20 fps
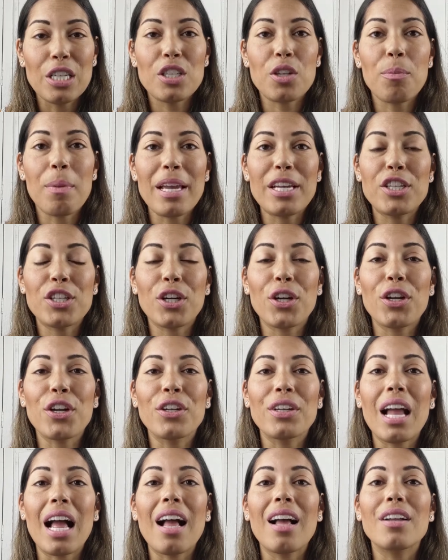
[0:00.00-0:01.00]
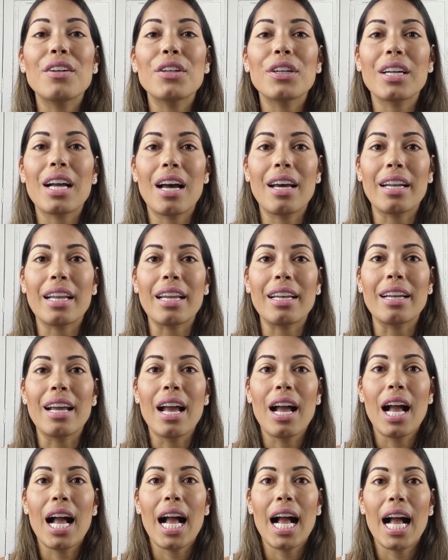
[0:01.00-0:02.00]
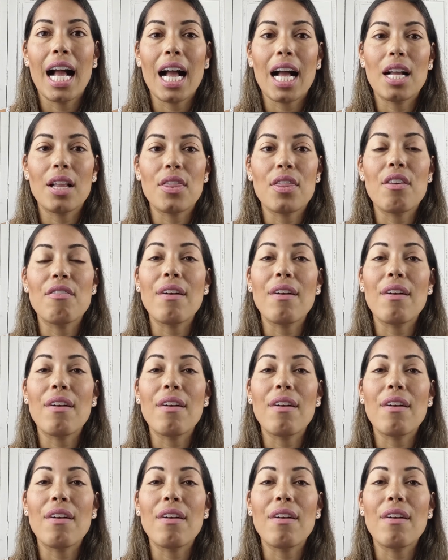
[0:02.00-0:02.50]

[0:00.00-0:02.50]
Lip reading: So make sure you're not undercutting the